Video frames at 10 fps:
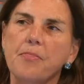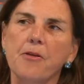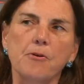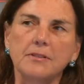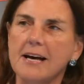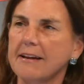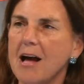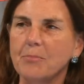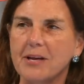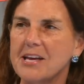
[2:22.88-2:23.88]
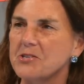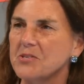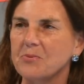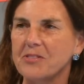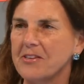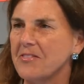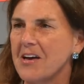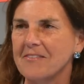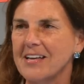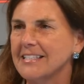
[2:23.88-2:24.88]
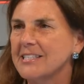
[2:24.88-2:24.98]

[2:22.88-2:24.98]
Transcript: there are a lot of complications sure. within that, that